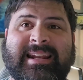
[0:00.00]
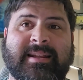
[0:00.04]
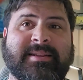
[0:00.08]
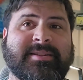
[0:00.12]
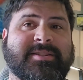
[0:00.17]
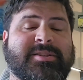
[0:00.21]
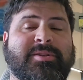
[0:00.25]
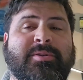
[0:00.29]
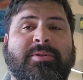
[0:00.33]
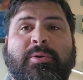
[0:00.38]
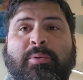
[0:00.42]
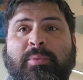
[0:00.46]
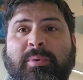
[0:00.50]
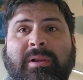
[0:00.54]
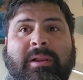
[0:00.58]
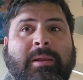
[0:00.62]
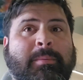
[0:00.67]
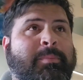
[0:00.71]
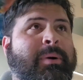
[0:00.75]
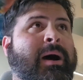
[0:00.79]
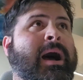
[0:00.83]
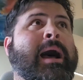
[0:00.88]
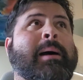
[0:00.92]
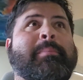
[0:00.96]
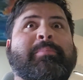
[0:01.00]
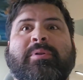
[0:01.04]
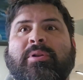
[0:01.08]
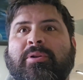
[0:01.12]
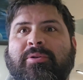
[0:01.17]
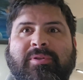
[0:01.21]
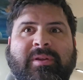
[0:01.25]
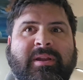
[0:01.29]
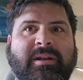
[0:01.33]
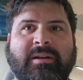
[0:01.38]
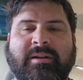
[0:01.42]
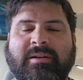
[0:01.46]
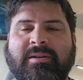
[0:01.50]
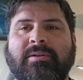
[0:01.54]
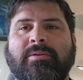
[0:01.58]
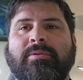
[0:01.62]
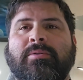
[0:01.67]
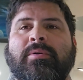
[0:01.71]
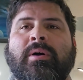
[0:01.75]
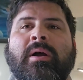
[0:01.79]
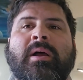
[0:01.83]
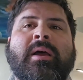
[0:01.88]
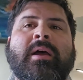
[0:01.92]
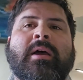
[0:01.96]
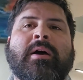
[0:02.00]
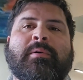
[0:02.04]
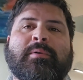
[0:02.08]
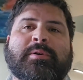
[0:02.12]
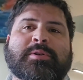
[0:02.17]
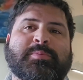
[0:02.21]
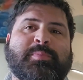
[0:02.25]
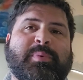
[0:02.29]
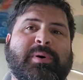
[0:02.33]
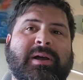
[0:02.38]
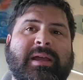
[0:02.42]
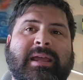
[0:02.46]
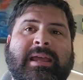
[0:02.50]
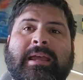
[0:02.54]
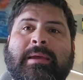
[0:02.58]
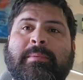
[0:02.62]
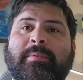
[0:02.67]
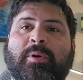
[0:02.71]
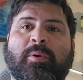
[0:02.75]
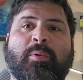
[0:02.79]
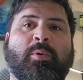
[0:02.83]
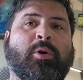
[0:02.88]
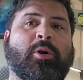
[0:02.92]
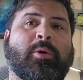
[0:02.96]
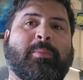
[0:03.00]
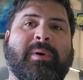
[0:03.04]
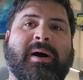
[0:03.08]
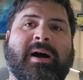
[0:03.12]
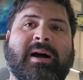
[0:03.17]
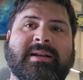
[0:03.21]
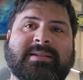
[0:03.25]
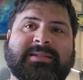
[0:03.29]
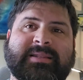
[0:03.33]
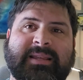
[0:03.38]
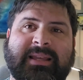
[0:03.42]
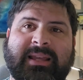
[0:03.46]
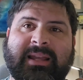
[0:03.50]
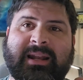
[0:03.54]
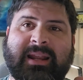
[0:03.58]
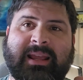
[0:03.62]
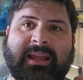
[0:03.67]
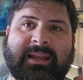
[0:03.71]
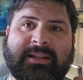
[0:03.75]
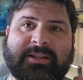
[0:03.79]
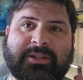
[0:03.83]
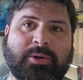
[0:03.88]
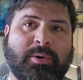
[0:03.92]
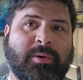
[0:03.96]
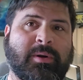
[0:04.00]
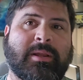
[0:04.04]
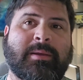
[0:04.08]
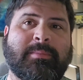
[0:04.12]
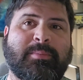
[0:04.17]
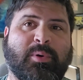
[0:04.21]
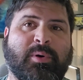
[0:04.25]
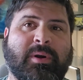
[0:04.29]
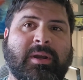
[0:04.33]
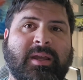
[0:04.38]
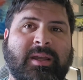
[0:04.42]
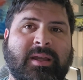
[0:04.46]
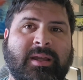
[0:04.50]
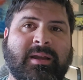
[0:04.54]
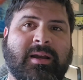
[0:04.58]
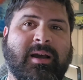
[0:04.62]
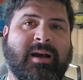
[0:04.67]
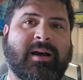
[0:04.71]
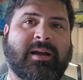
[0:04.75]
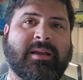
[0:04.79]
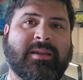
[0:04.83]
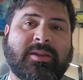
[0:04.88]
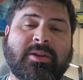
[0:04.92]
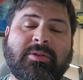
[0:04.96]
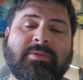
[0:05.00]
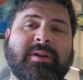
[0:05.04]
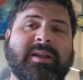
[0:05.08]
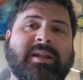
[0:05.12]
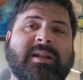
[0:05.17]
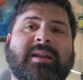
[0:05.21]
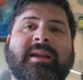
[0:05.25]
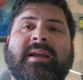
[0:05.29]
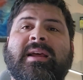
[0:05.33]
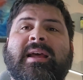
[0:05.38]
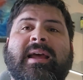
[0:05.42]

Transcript: and so the really popular thing to do was put him and a war boss in a Tony Boy unit,